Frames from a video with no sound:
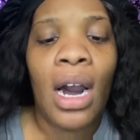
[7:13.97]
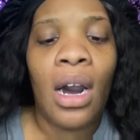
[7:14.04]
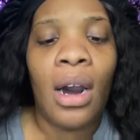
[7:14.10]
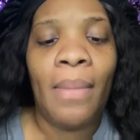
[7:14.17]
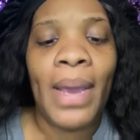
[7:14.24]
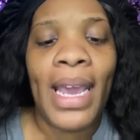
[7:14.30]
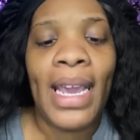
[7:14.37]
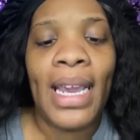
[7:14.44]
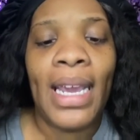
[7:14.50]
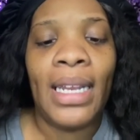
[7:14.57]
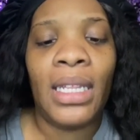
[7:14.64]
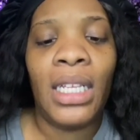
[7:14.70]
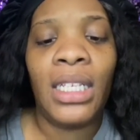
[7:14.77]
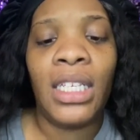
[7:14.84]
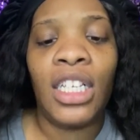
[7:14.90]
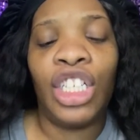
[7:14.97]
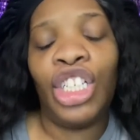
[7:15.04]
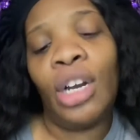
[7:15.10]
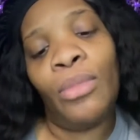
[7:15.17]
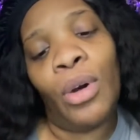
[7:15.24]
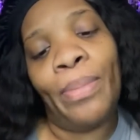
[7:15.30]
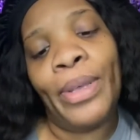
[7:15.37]
and this is a
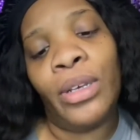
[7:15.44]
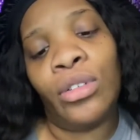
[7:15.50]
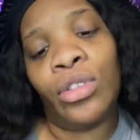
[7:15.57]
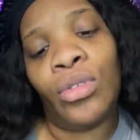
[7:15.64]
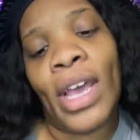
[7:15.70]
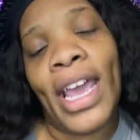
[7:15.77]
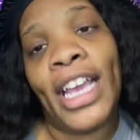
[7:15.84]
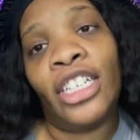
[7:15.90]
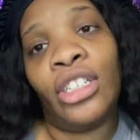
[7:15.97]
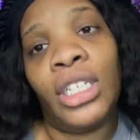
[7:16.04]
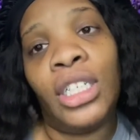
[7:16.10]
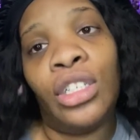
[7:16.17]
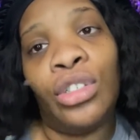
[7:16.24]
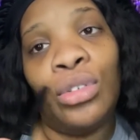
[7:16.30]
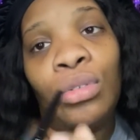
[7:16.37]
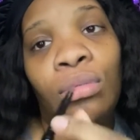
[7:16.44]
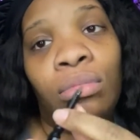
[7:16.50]
jumbo pencil actually too.